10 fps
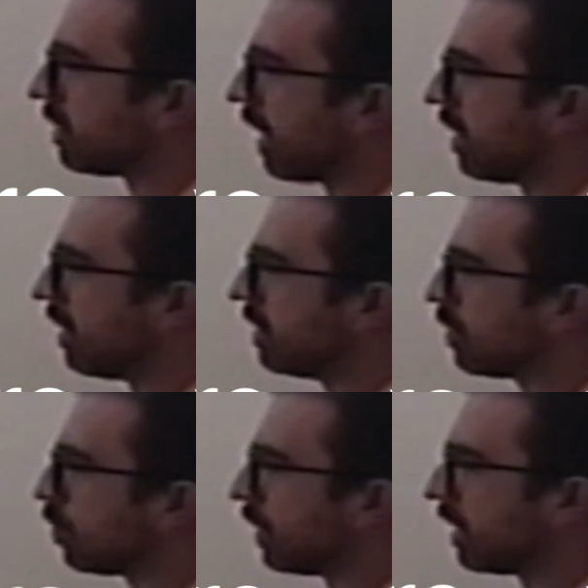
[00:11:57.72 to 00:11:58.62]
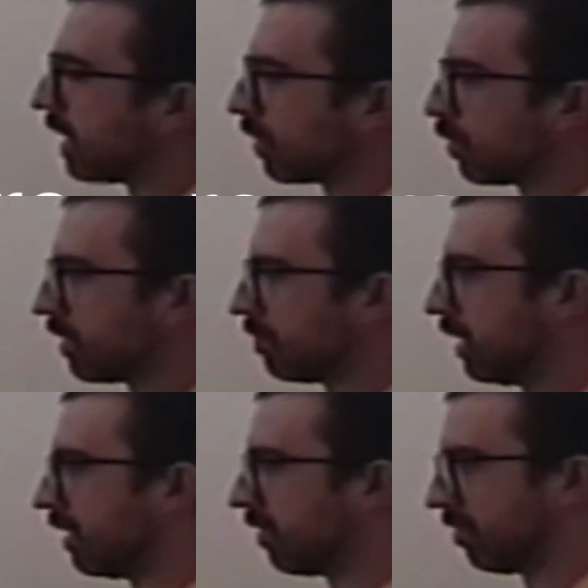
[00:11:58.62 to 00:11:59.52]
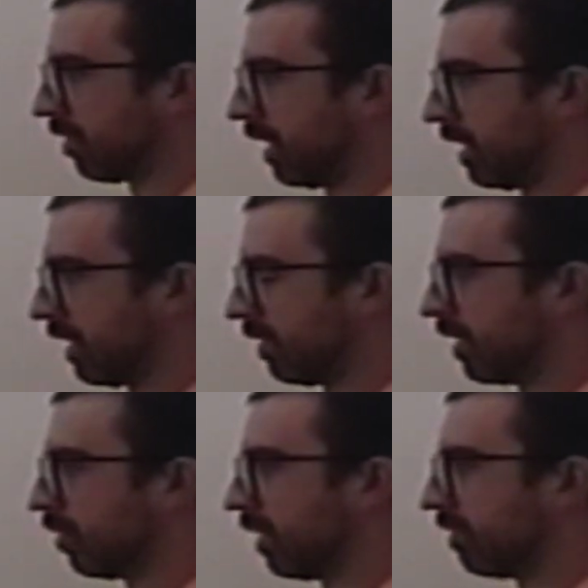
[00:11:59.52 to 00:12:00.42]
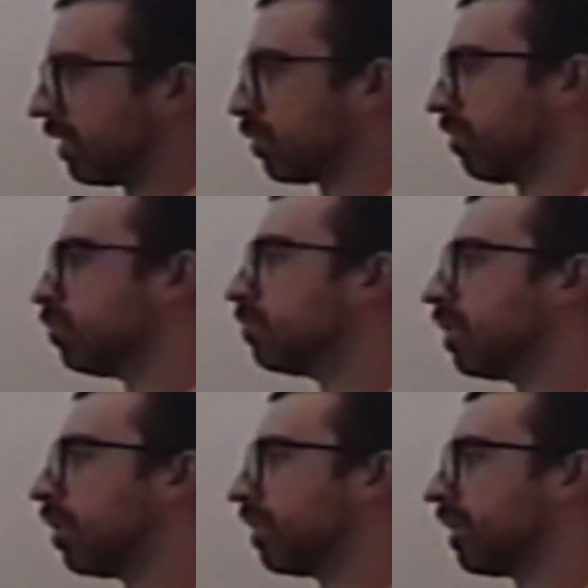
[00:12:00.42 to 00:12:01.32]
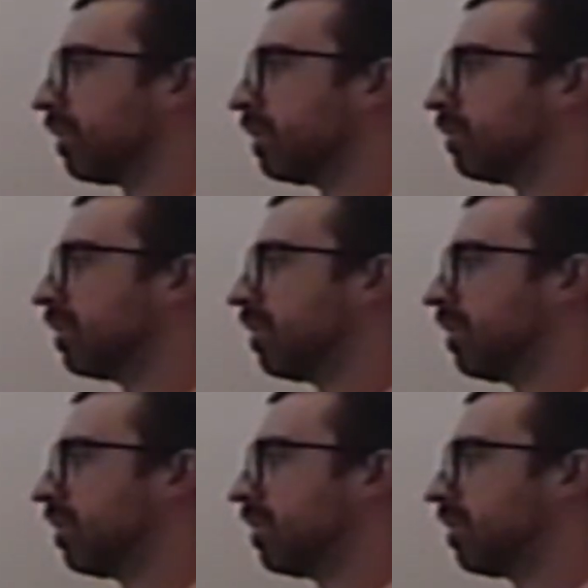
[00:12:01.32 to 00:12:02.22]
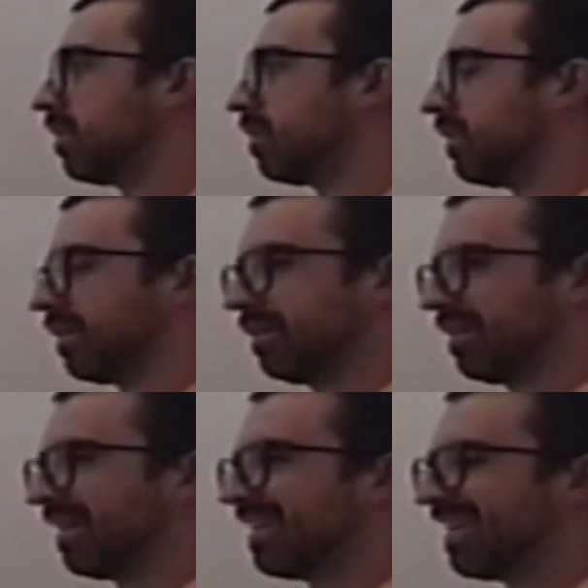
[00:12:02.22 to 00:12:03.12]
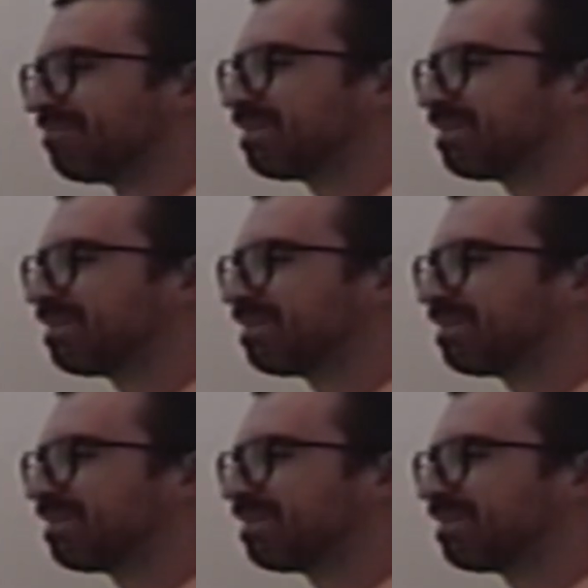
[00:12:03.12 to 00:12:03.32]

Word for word: of sad it is to reconnect with somebody and find out that their life has sort of moved on without you. Lately, I've